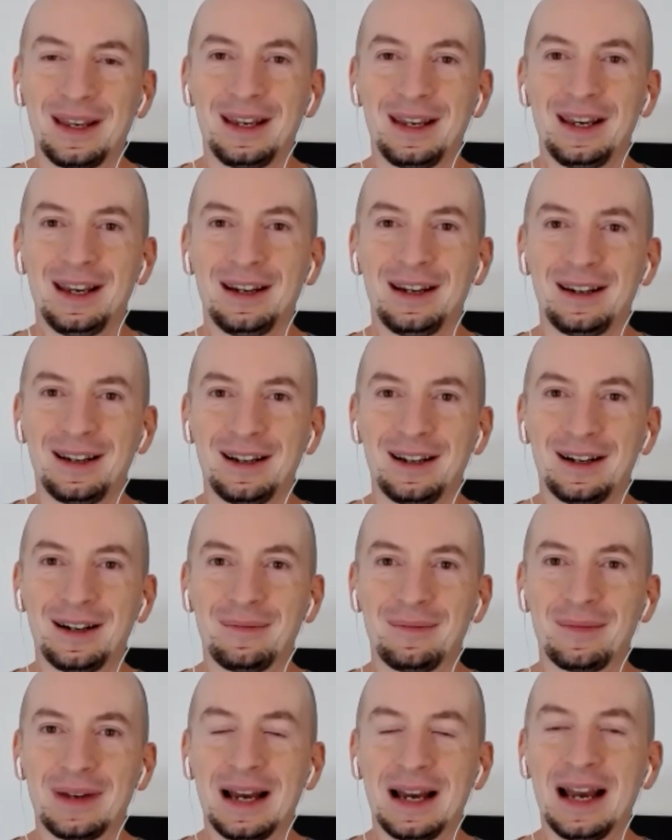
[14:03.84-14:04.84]
and
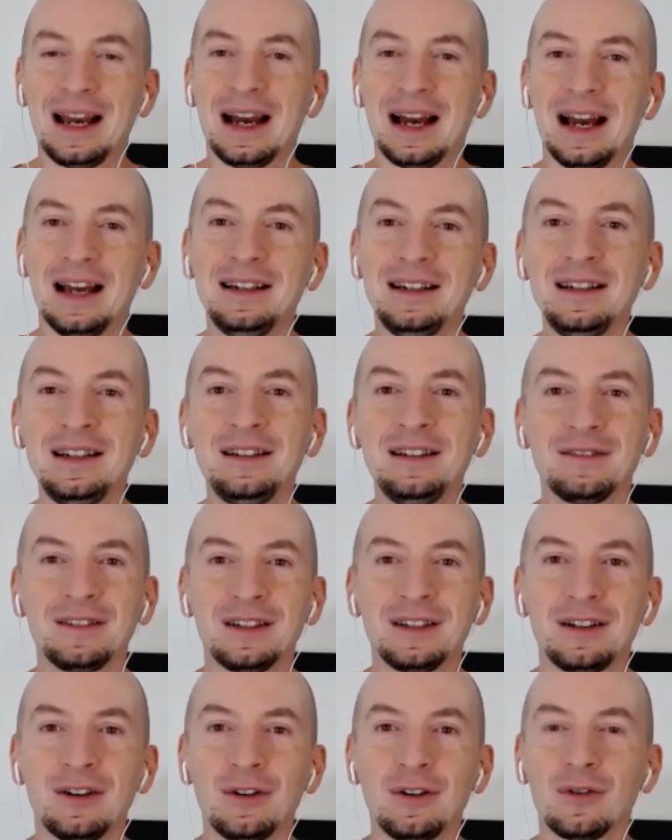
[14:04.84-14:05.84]
I didn't
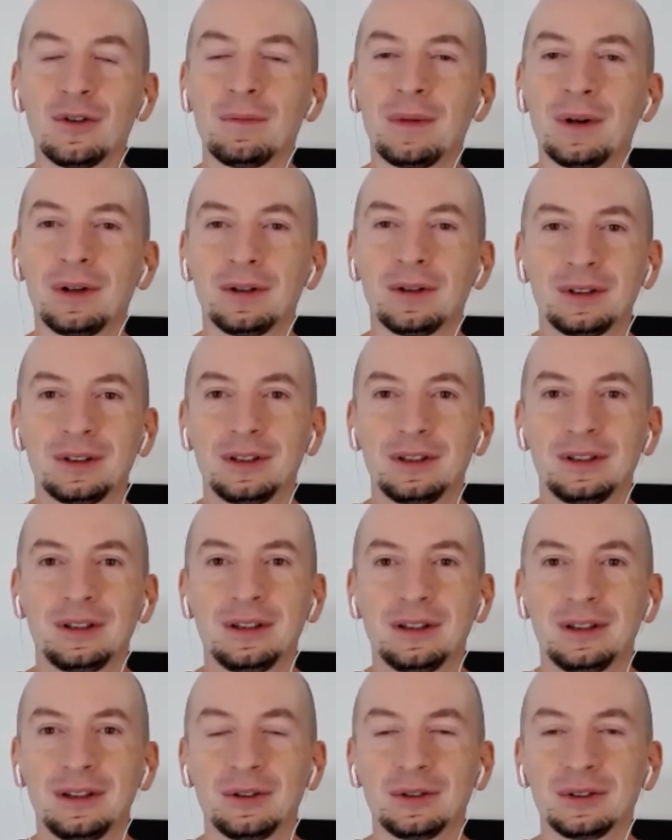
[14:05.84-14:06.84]
even know about
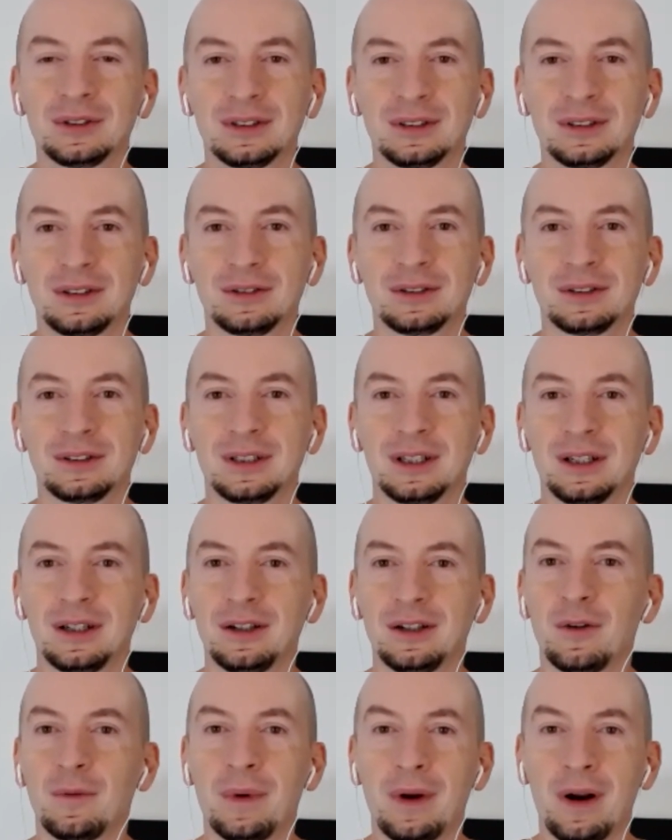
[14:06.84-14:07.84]
those
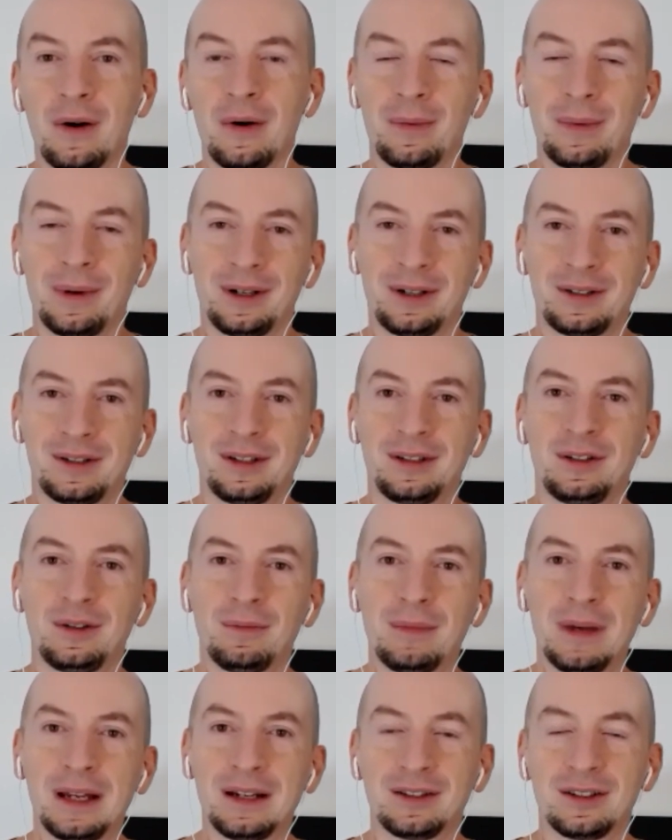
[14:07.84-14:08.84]
parameters that
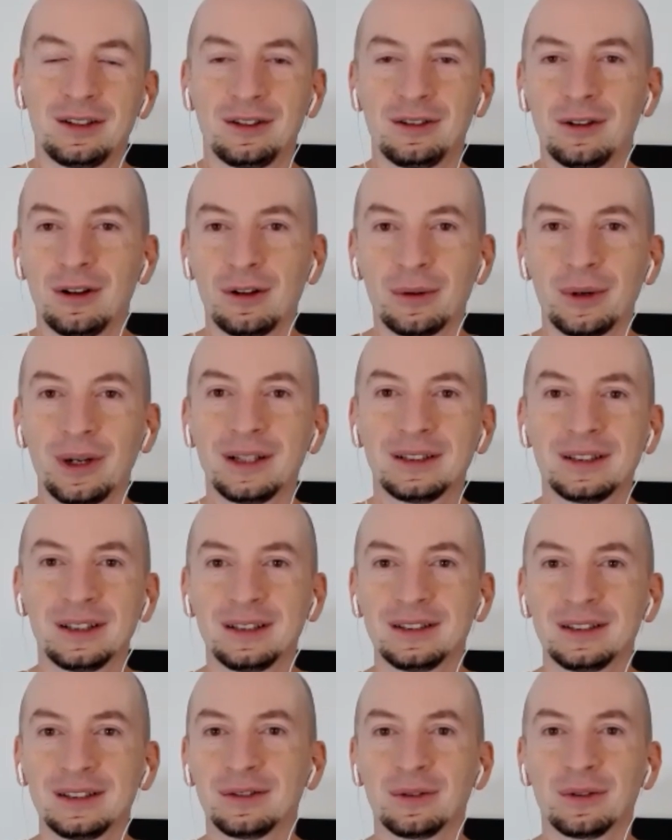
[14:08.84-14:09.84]
you mentioned,
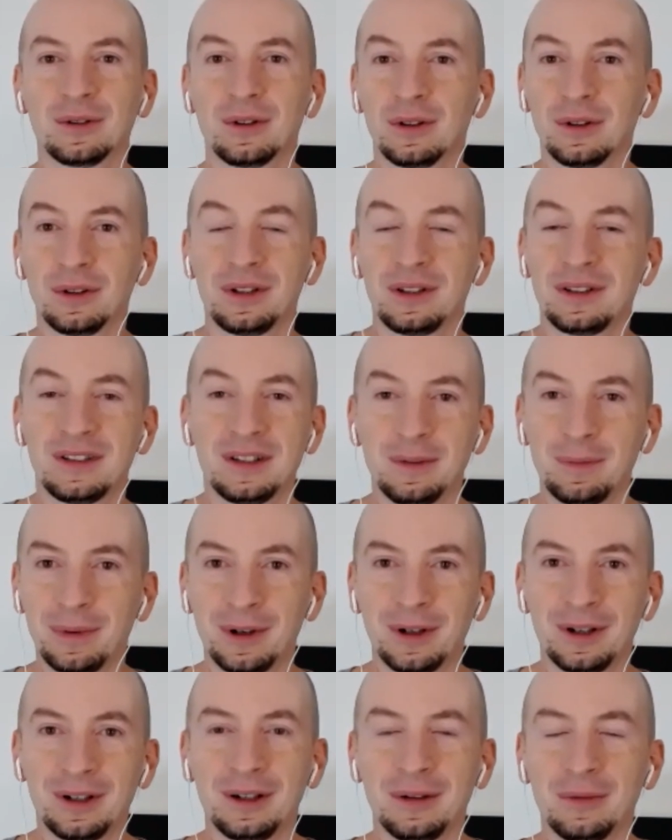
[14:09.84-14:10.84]
tolerances or the
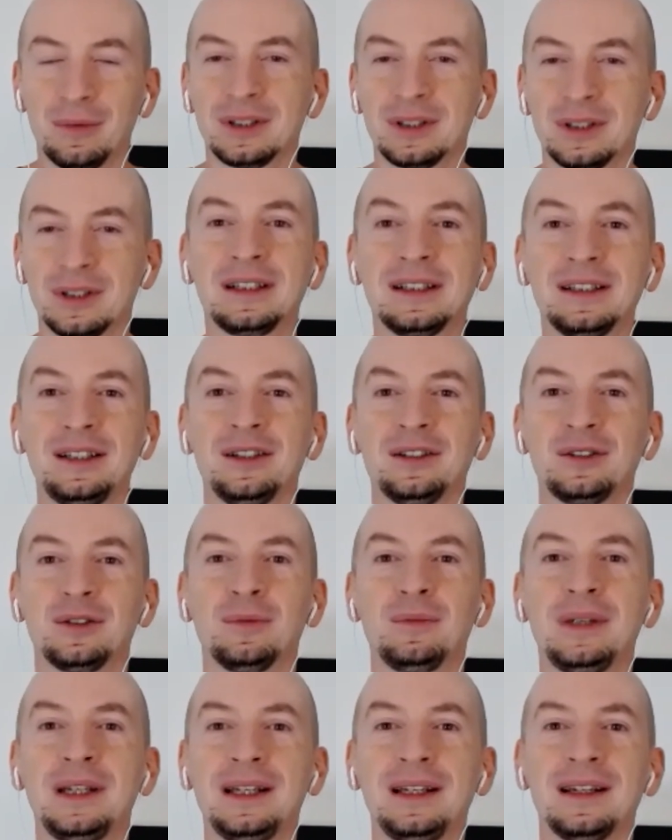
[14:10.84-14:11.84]
zipper. It wasn't clear
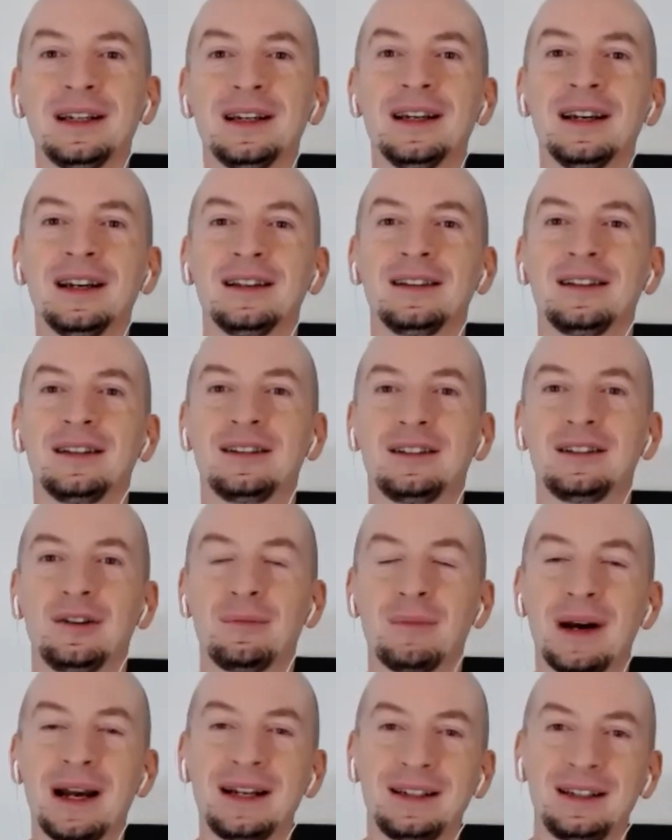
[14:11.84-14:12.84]
to me that
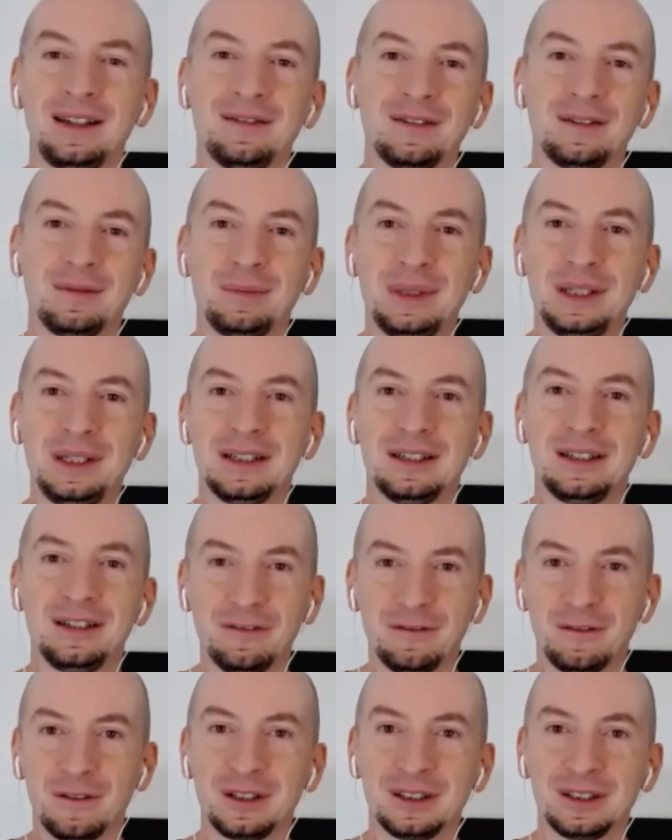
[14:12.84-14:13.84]
there might even be a
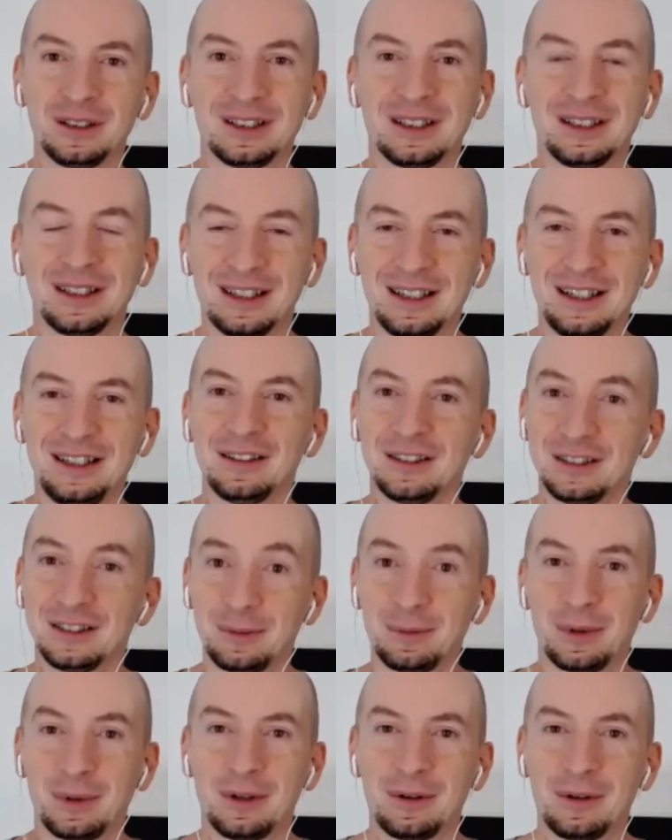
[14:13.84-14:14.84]
difference in the
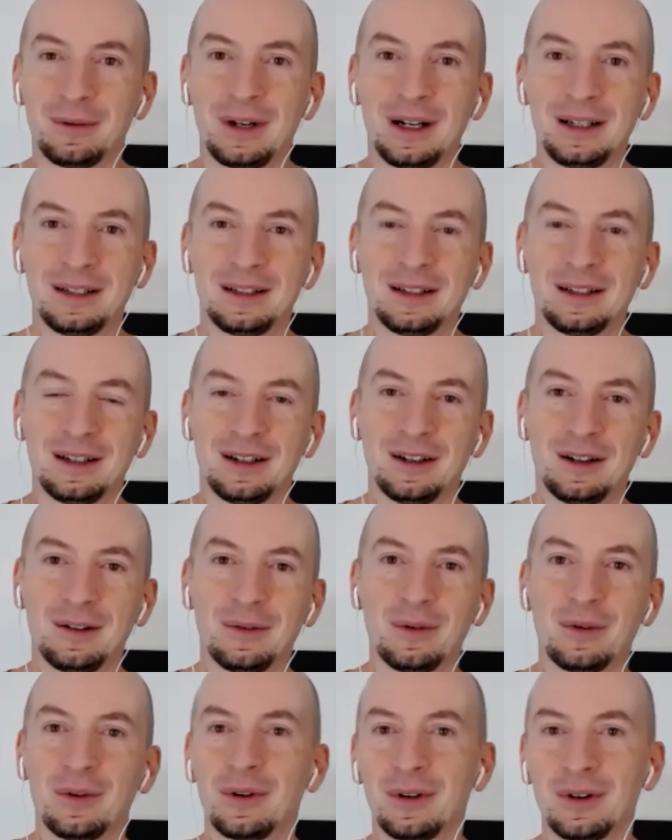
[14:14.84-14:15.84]
zipper, right?
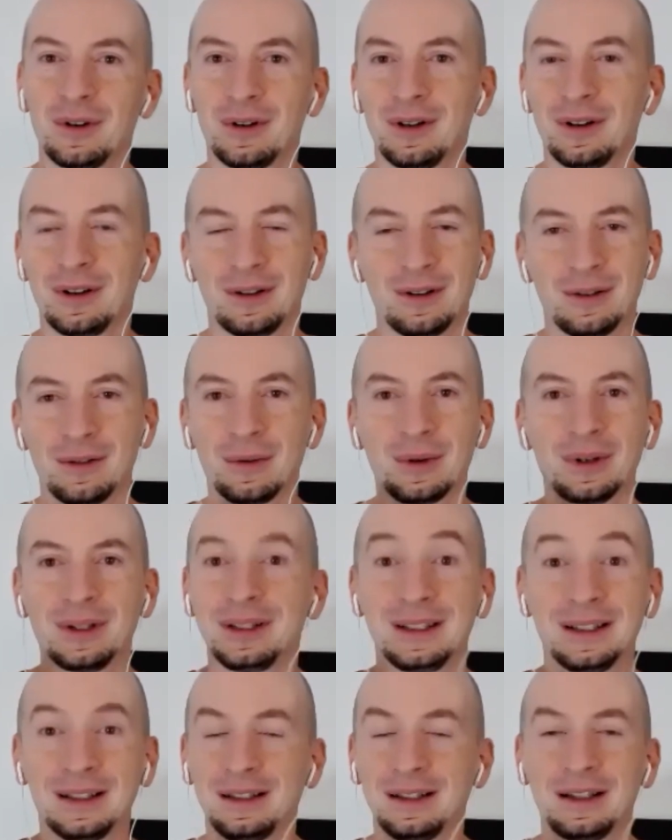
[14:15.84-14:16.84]
Or
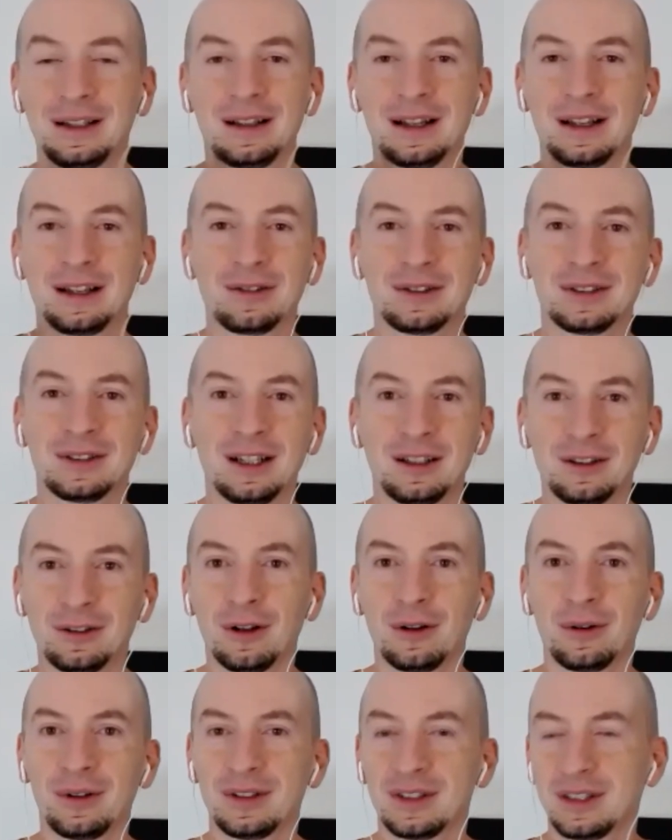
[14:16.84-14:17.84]
like you said,
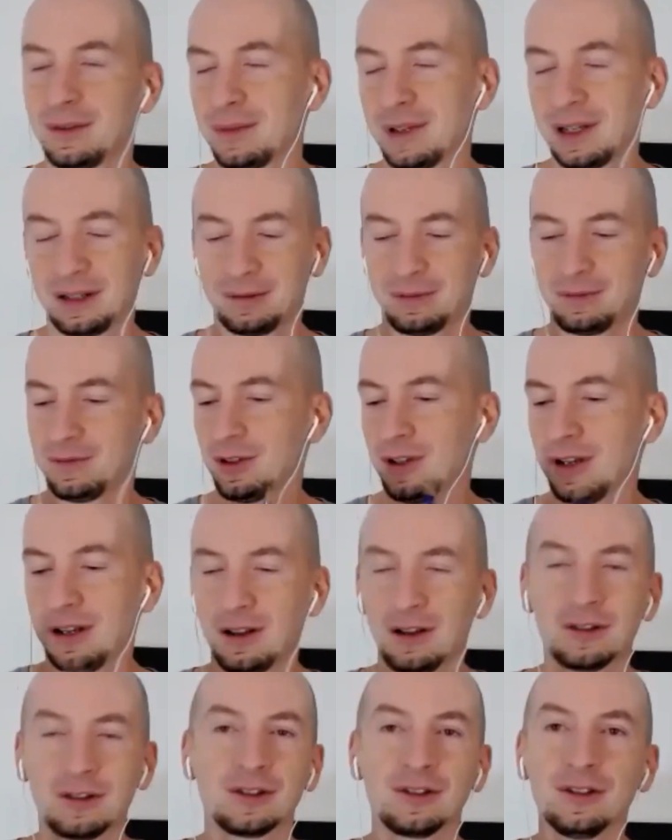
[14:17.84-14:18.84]
tolerance. I'm like, okay,
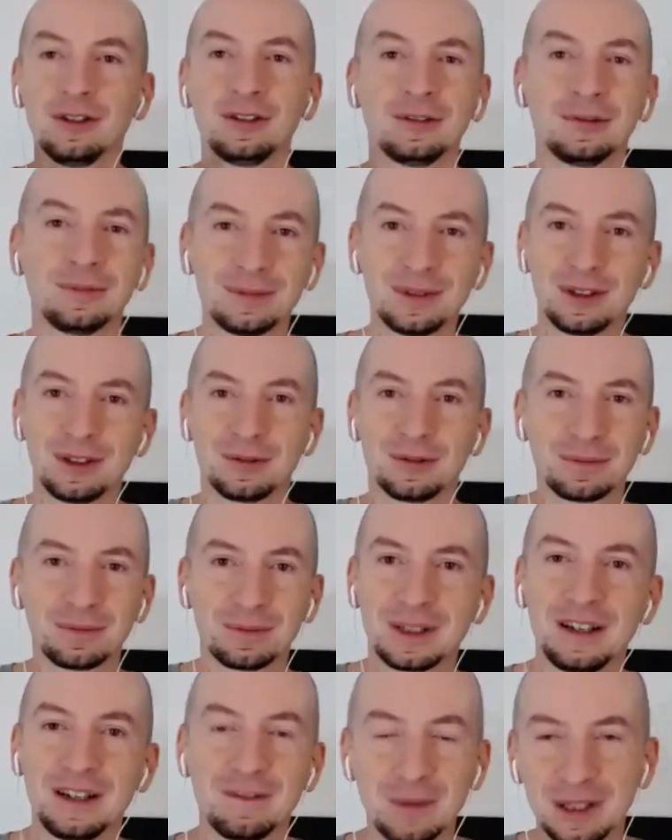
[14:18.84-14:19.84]
looks good,
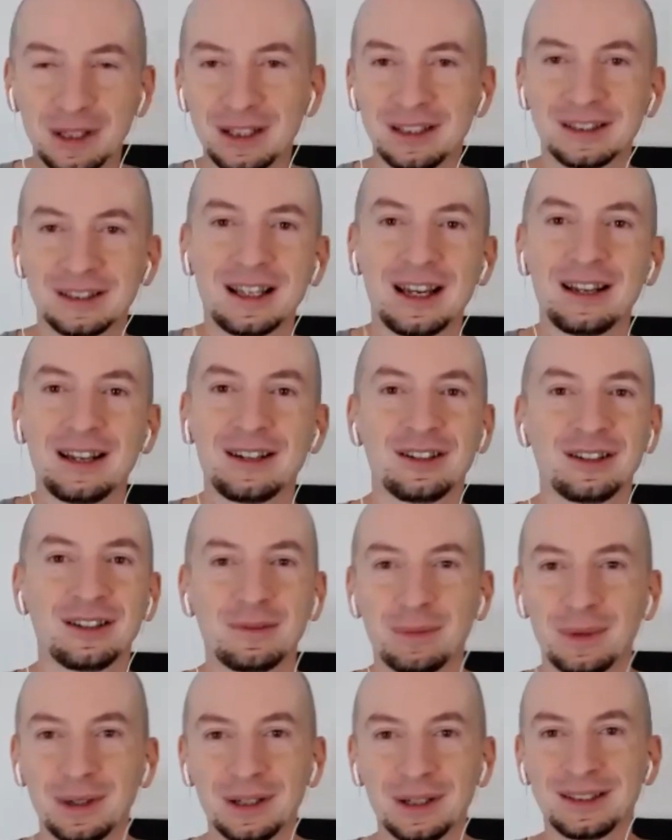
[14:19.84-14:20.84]
give me this gadget,
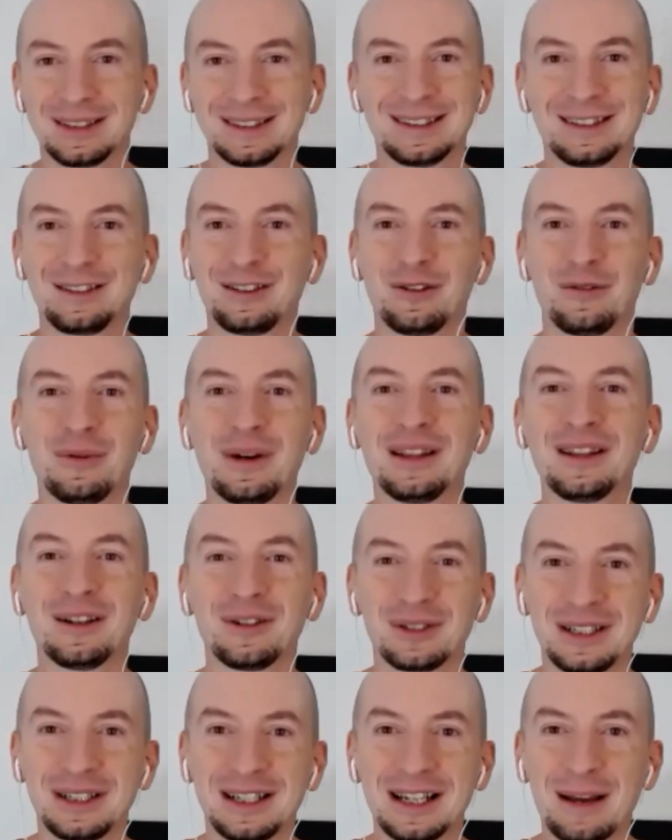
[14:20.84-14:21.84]
but
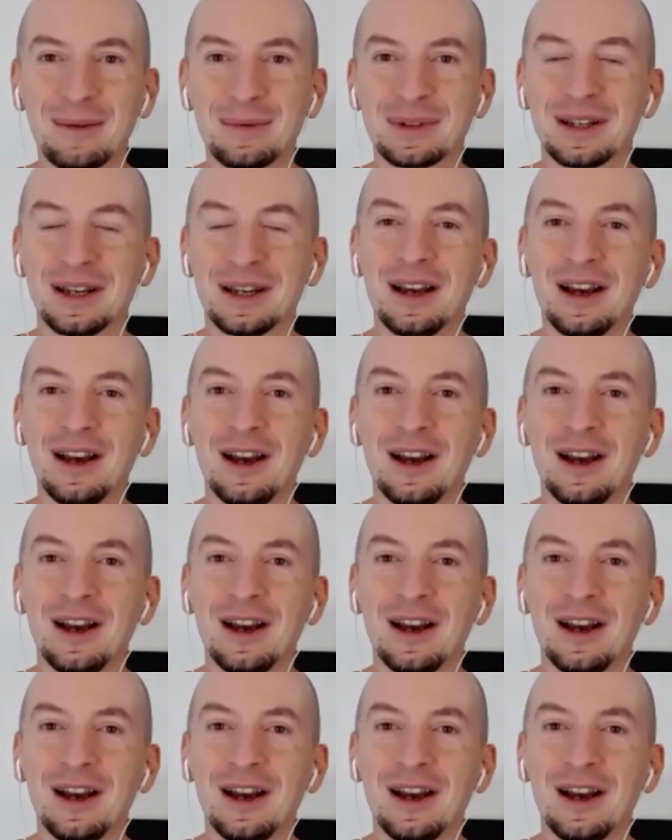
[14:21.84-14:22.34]
1,000 times.